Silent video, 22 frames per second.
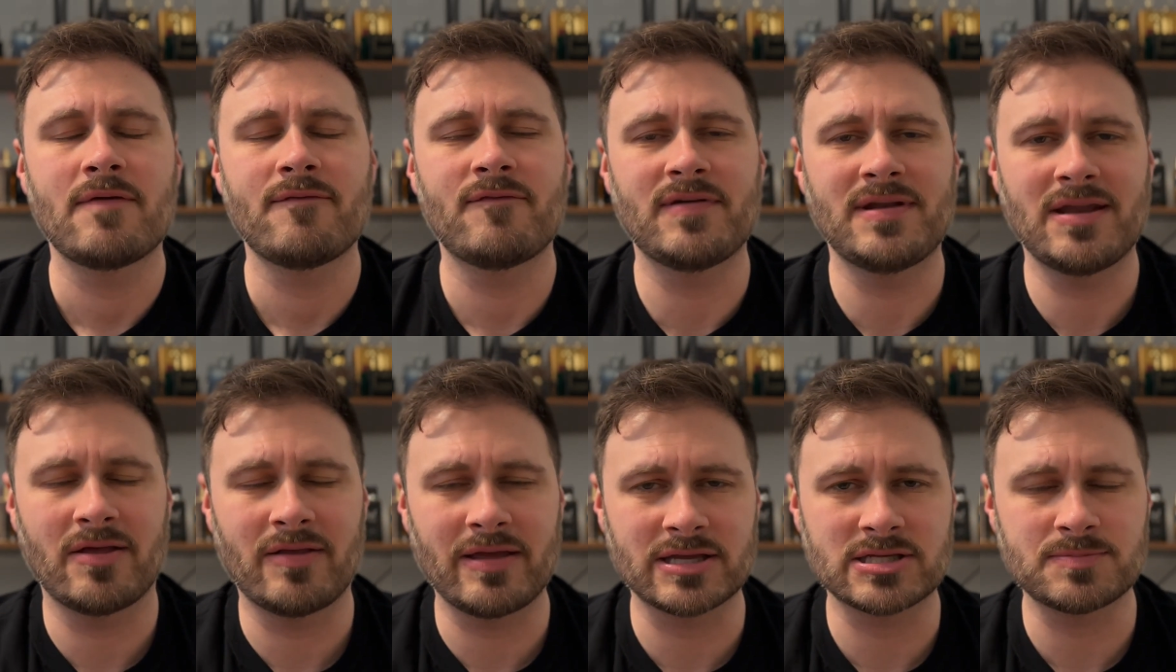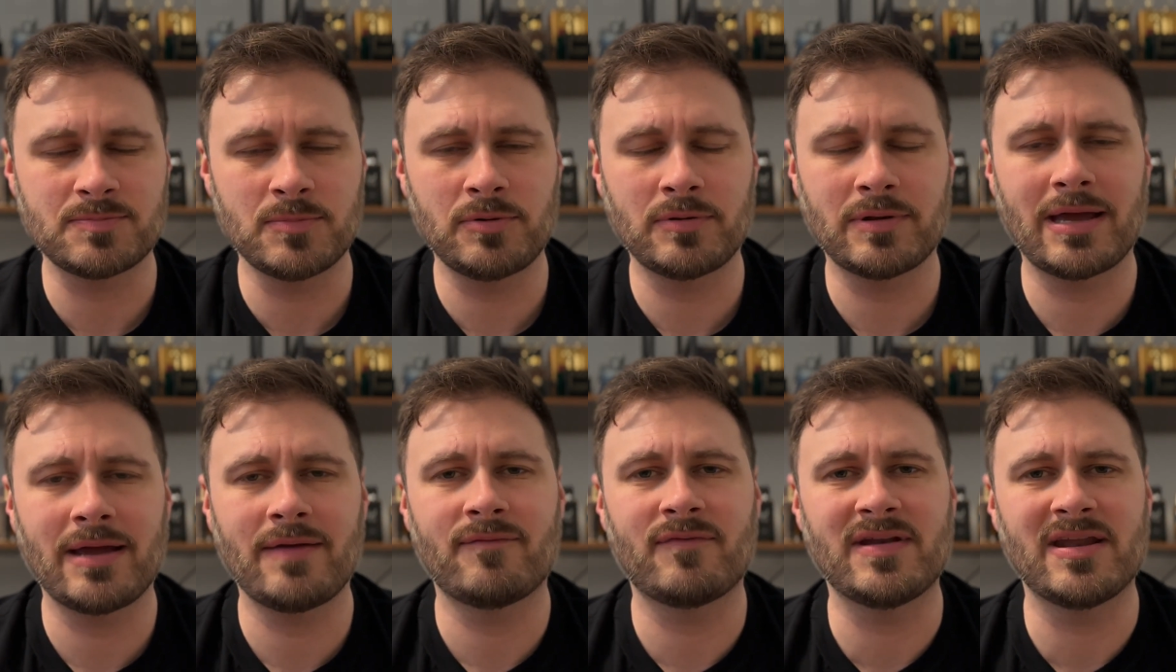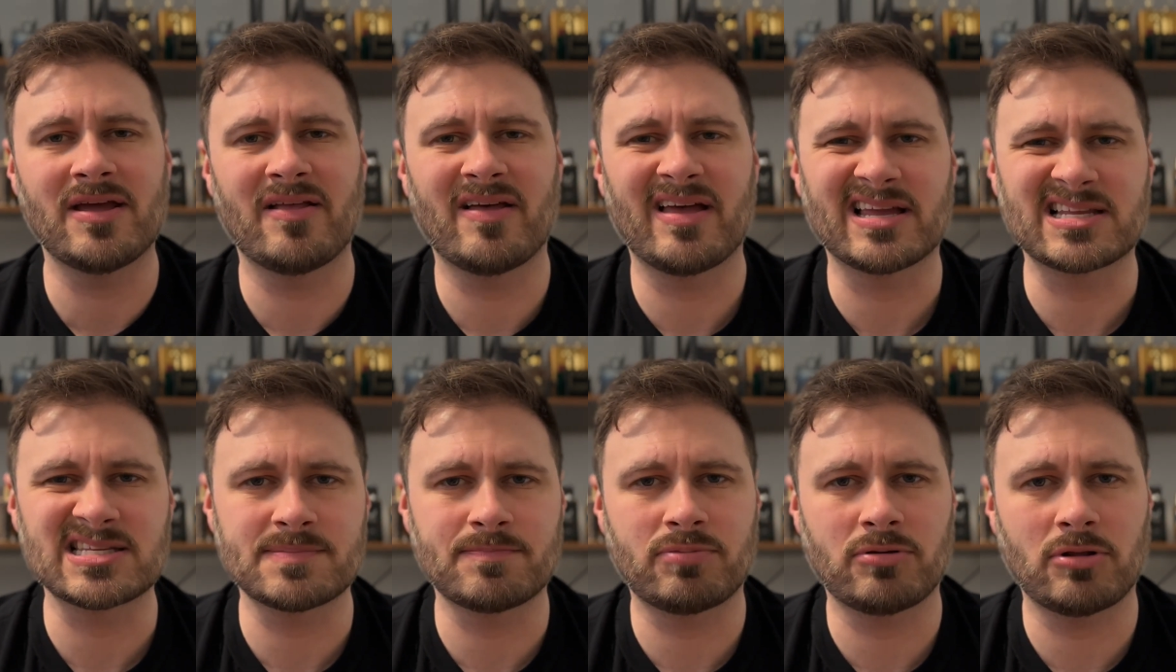Vanilla X Moonlight, Vanilla
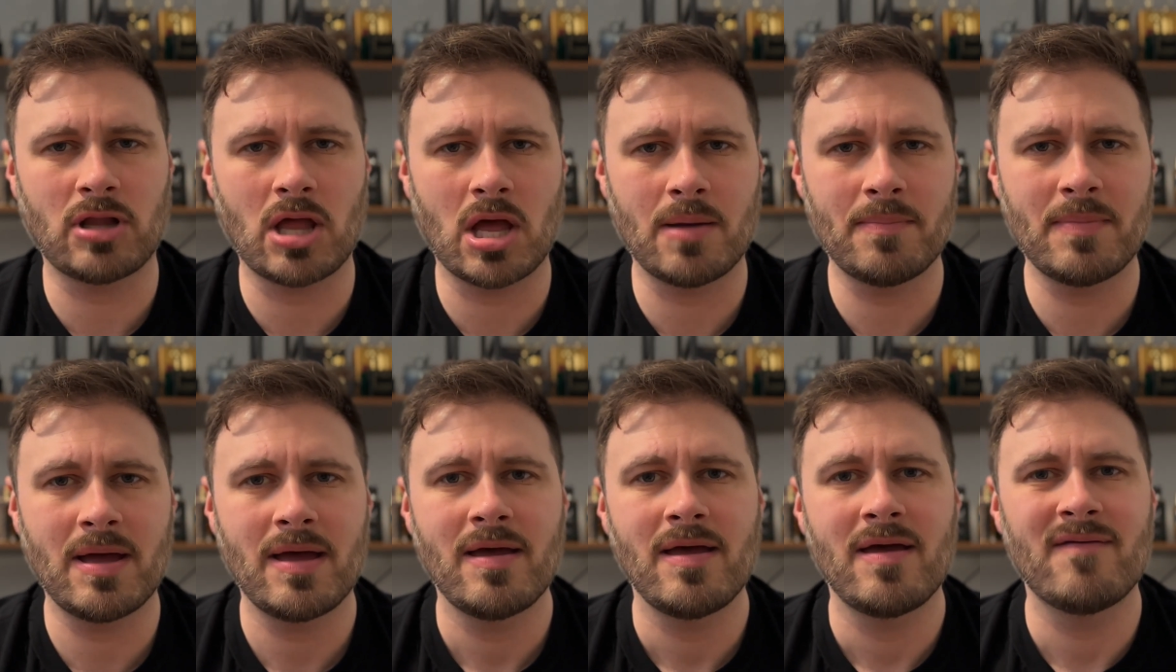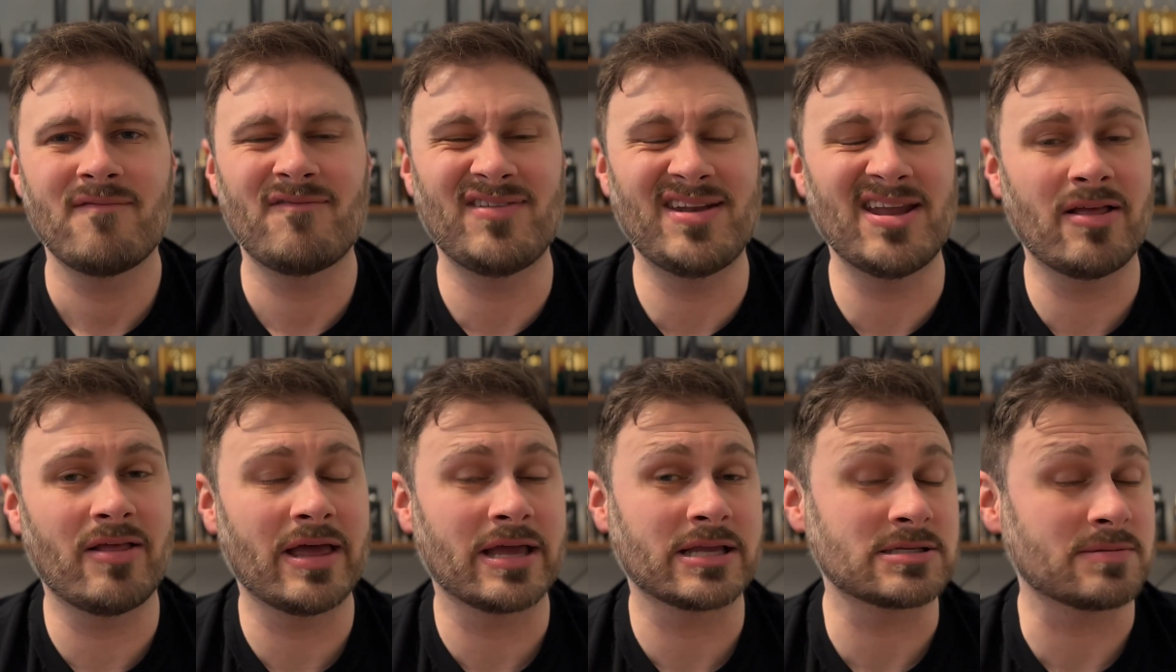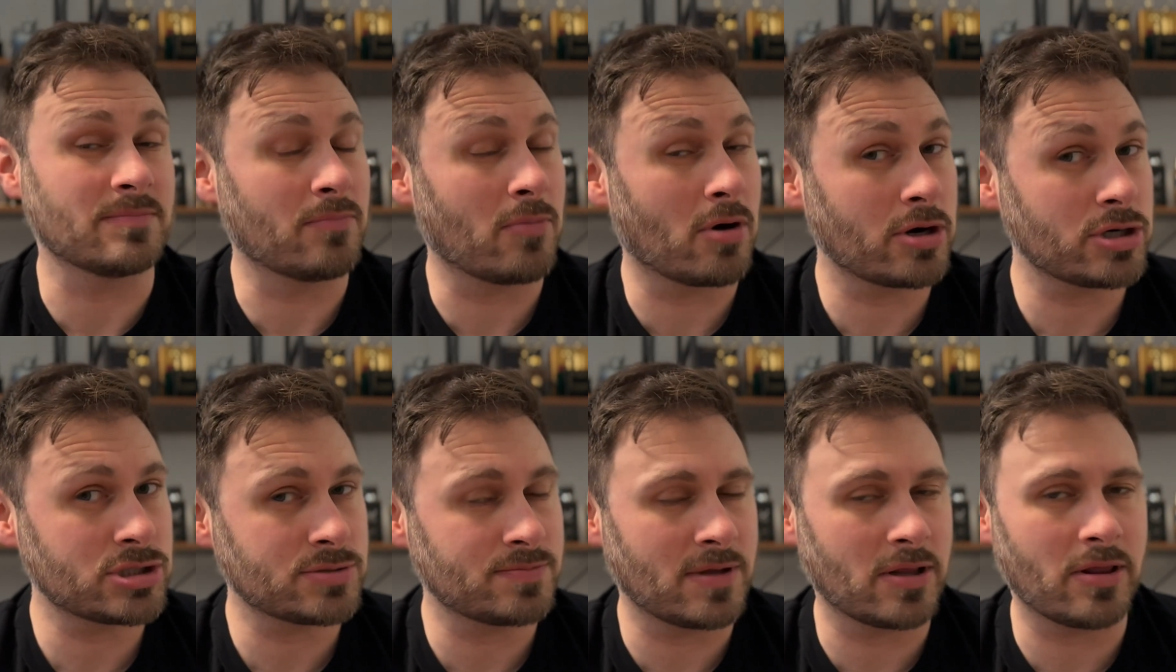X Plum, Vanilla X
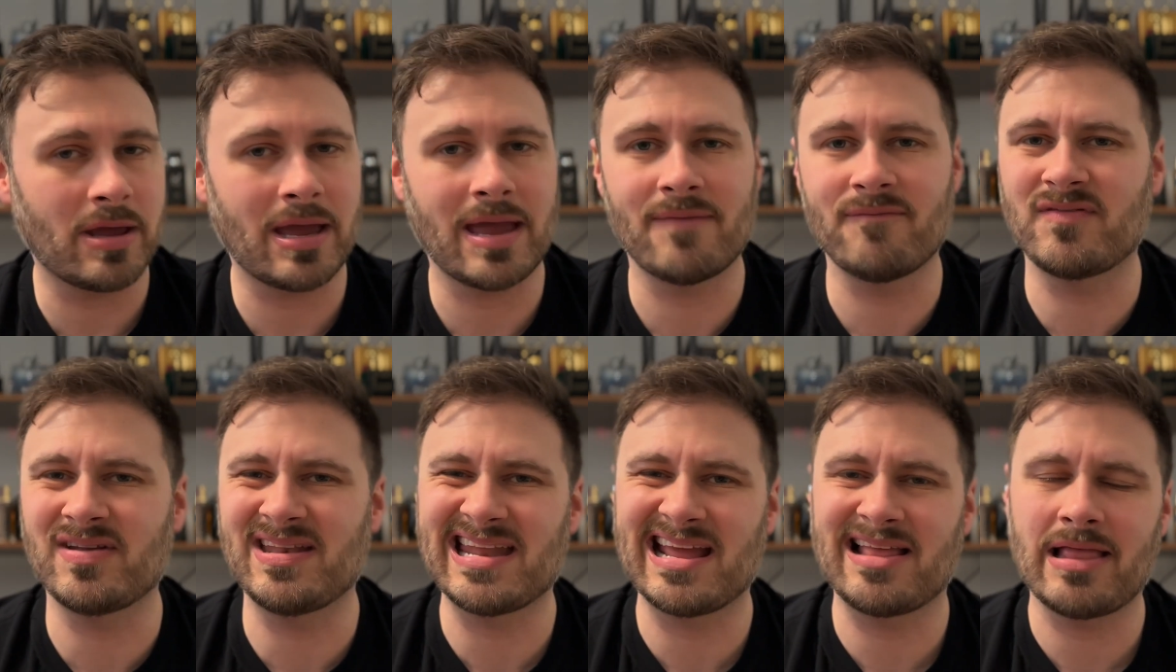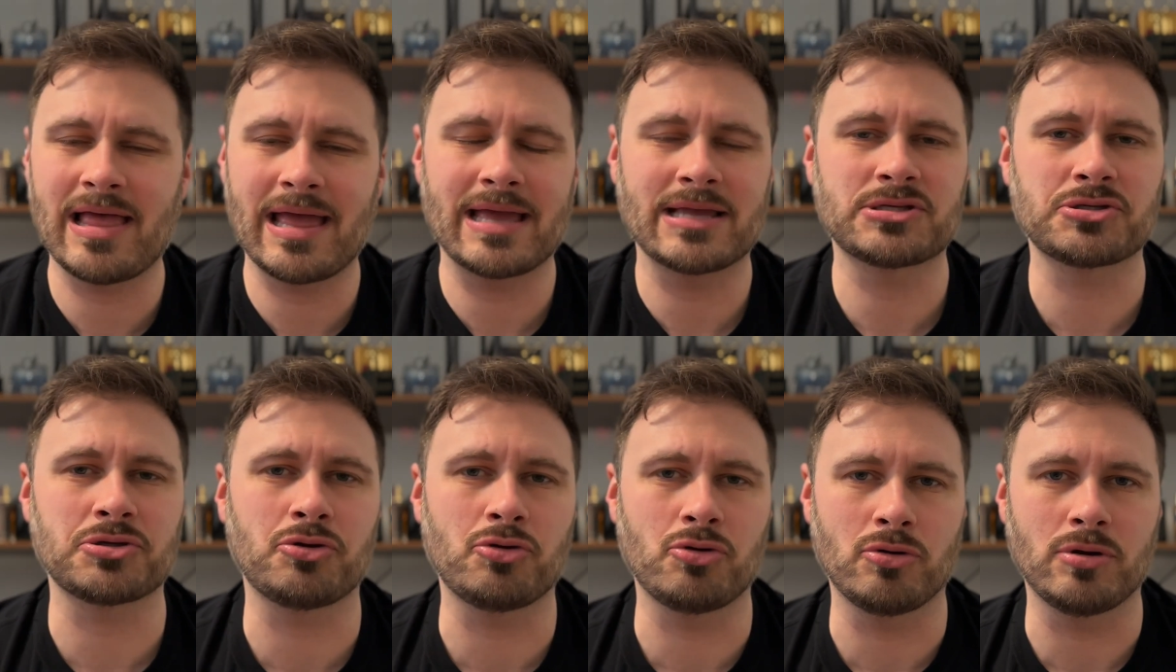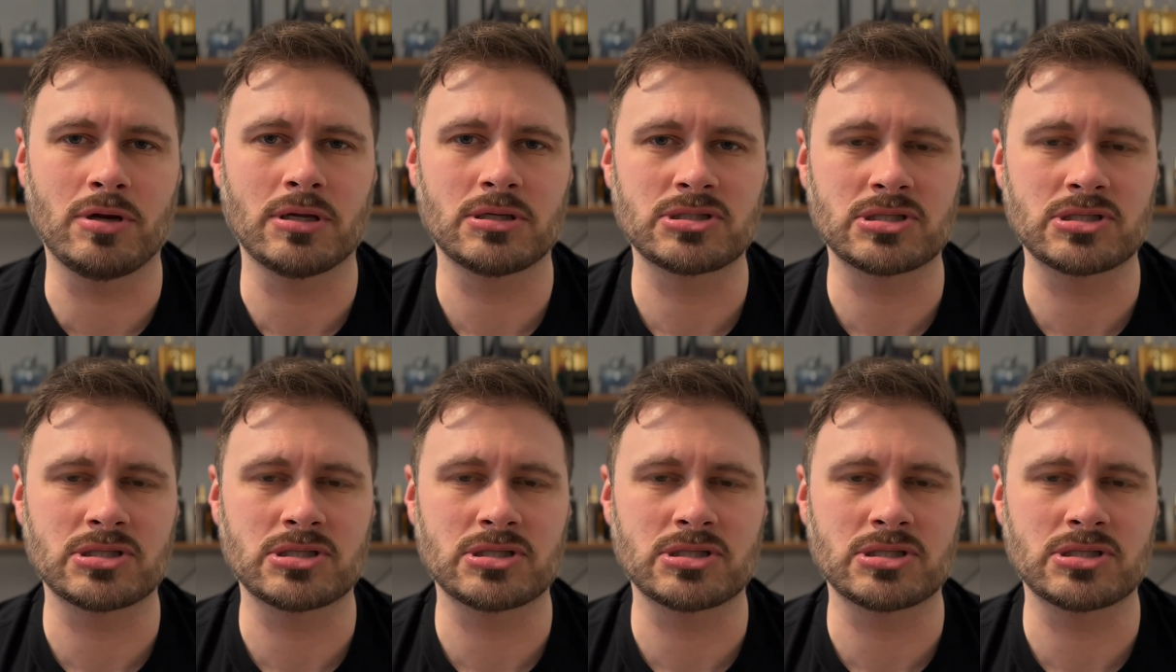Marshmallow, and Vanilla X Oud.